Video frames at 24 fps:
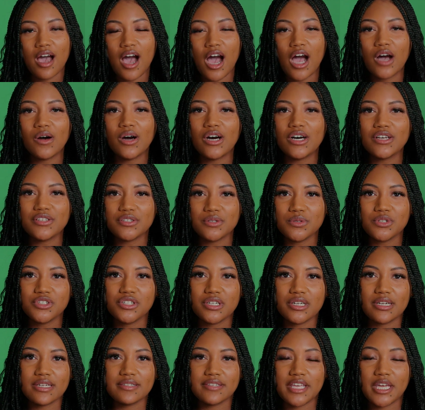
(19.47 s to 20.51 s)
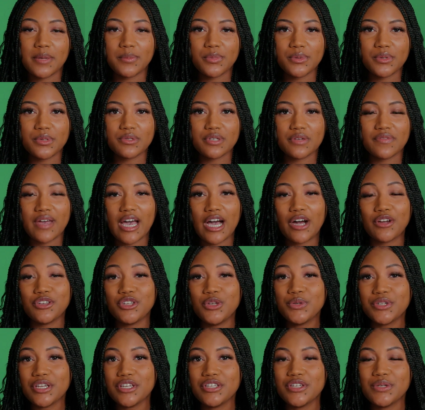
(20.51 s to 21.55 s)
I'll also share examples of how
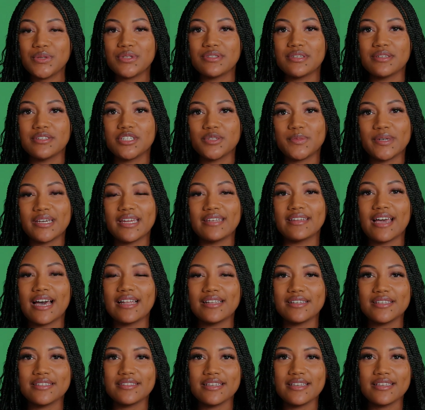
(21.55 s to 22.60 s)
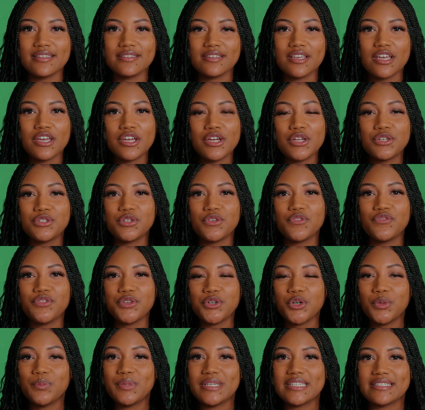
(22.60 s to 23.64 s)
you can use sentiment analysis to
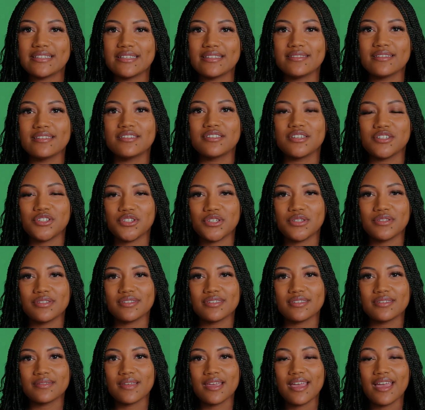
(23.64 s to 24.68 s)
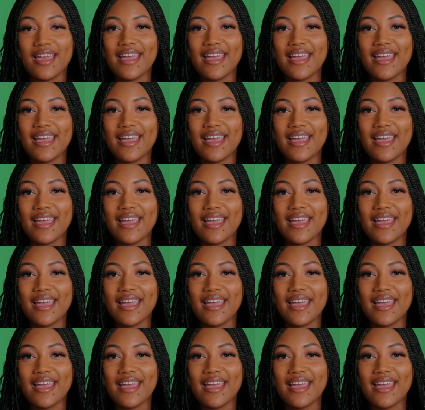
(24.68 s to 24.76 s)
fuel business decisions.